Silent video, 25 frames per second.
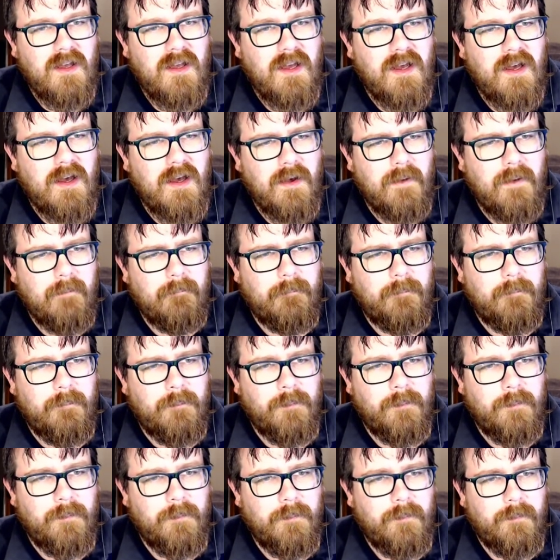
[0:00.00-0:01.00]
Um,
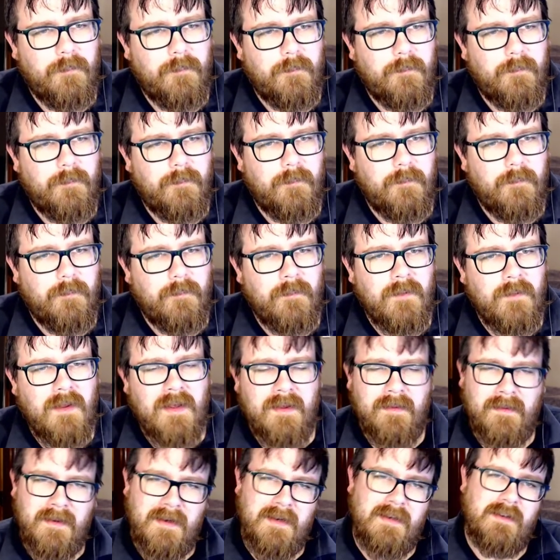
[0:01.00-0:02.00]

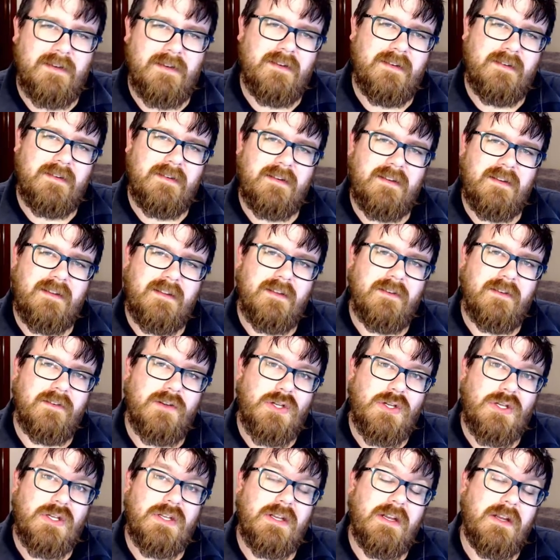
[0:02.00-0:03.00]
and then you
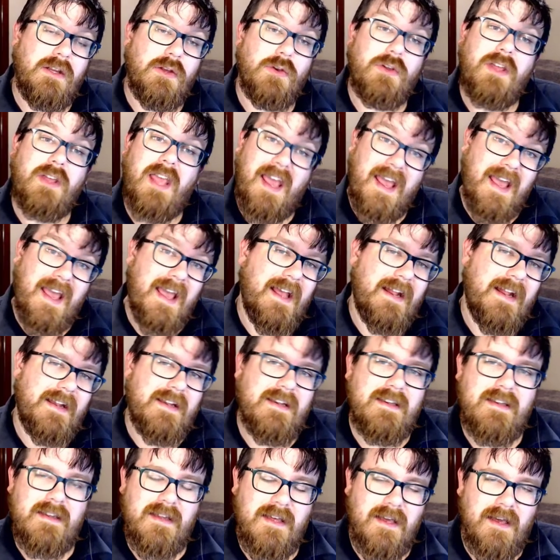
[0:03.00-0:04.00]
you can
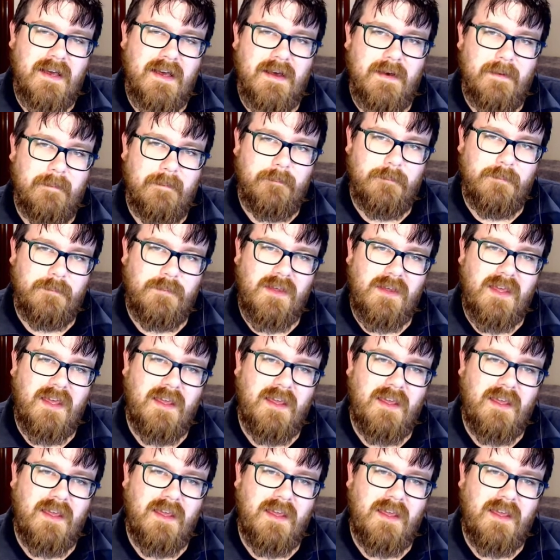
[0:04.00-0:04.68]
um,